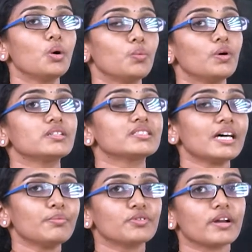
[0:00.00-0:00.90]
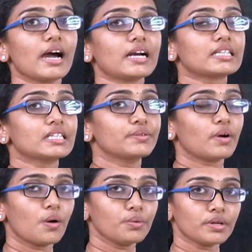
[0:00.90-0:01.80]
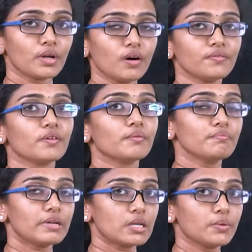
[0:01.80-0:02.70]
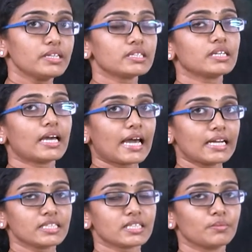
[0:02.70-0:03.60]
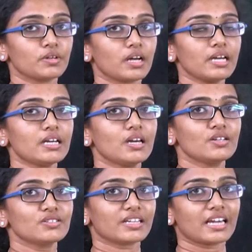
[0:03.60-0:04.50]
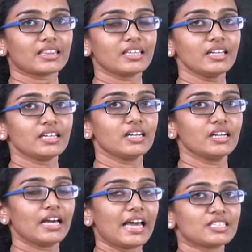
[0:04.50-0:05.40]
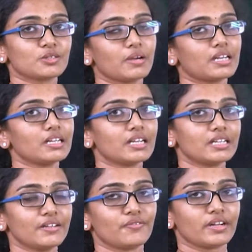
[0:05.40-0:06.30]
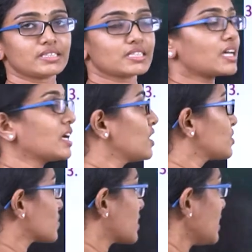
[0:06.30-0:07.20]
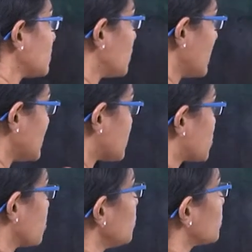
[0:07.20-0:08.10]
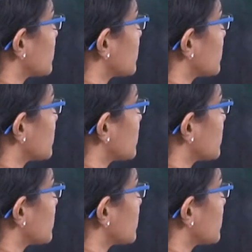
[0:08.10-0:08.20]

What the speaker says: we'll subtract the rounded off minuend and the subtrahend to get the estimated difference. So now let's do